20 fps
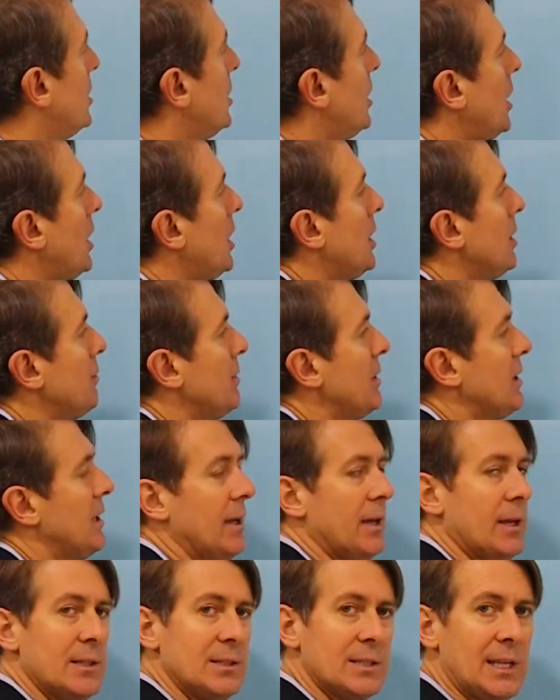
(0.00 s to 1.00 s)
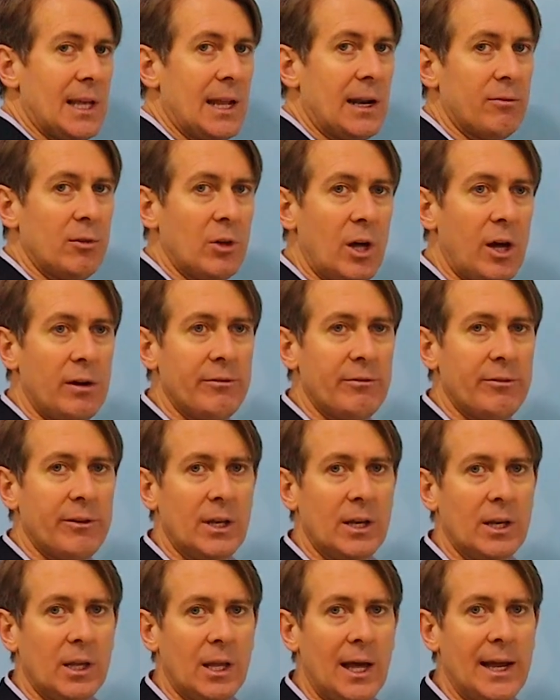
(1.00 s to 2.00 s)
Instead of love
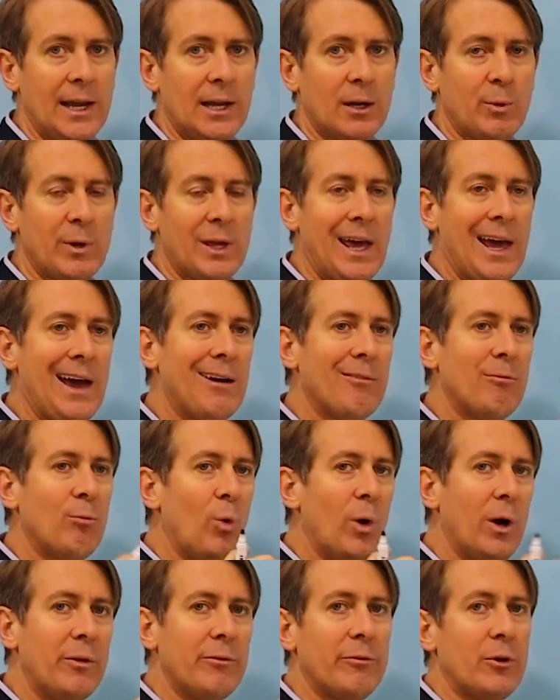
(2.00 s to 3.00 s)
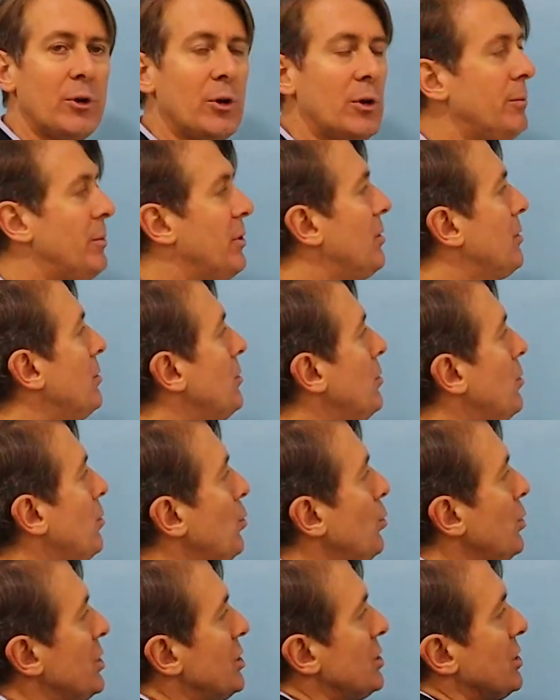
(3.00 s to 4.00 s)
and like, we have one verb
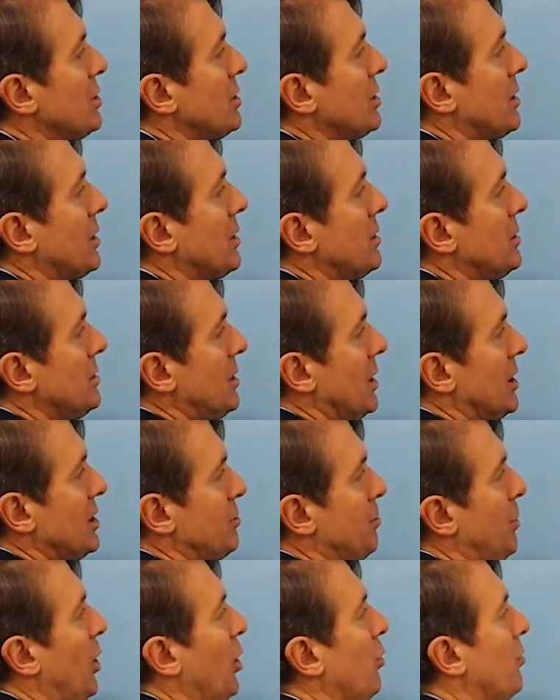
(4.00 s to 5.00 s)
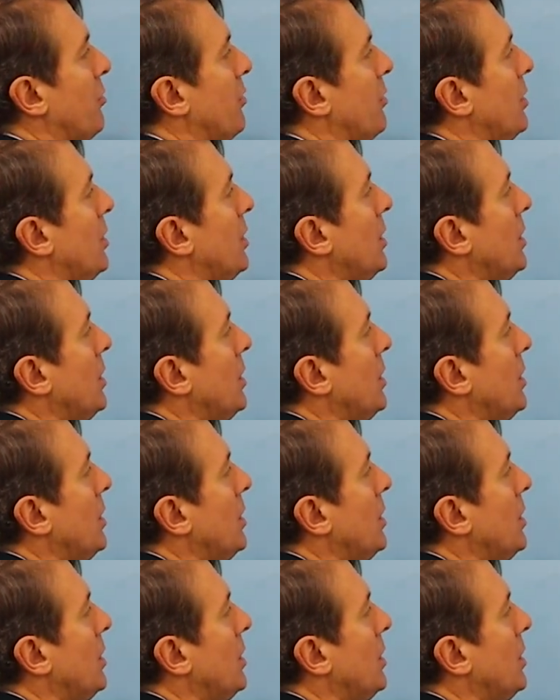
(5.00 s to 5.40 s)
which does both.